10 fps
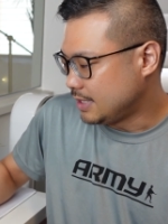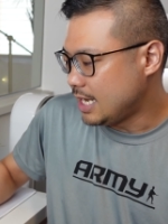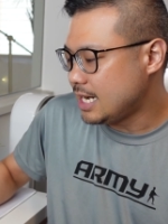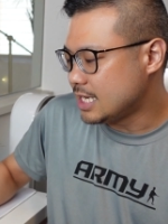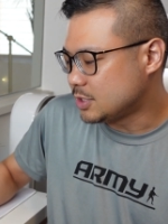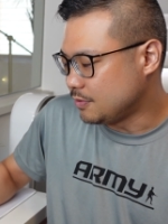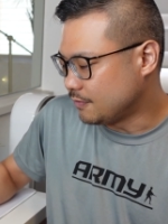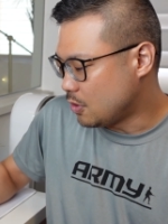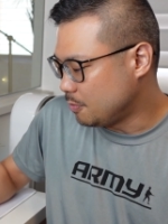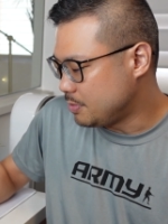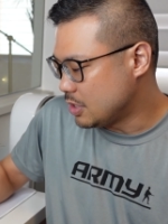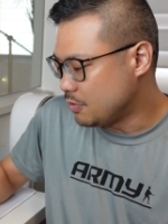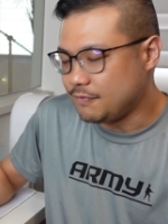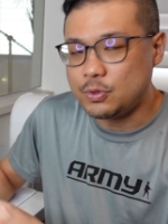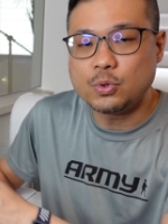And as with all beer
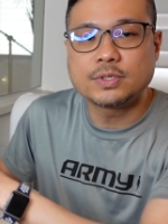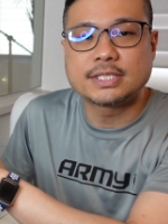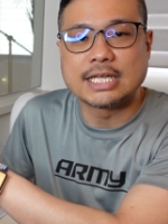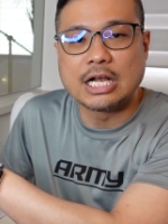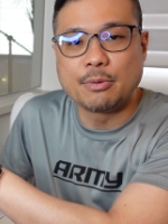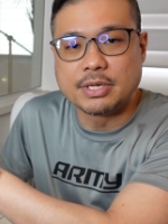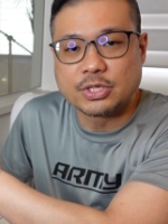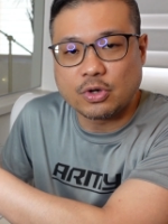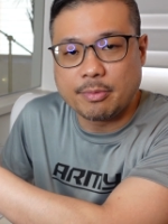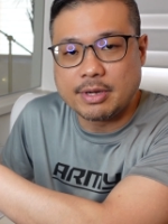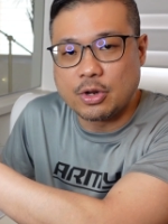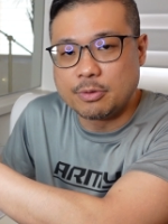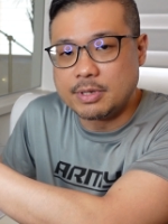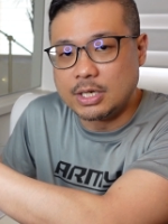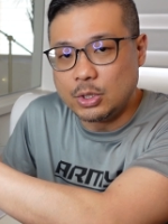reviews, I'll be describing how the
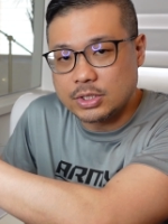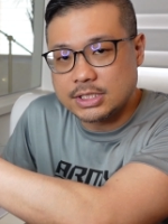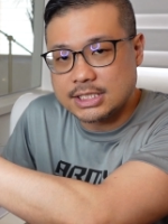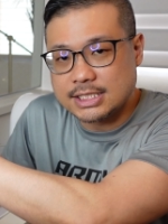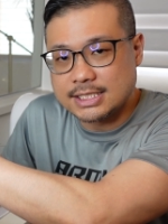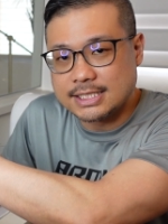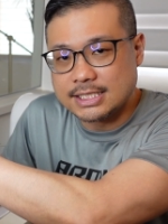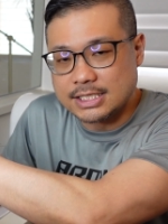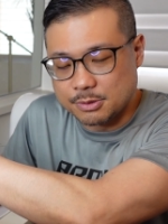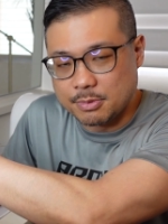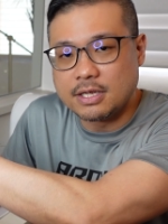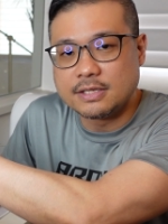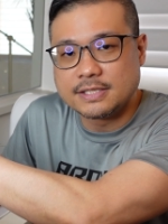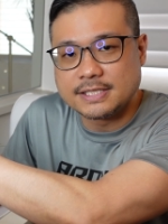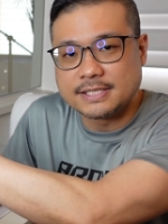beer looks,
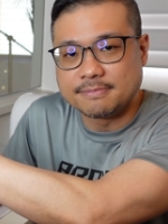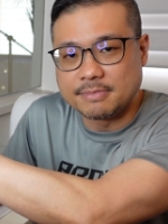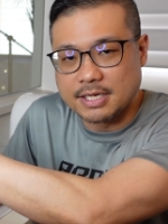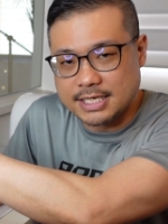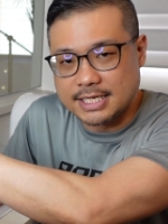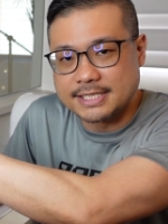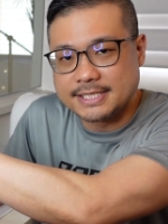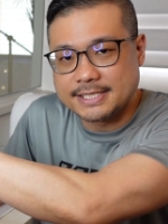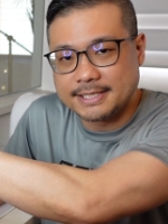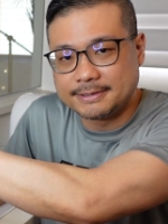smells, and tastes.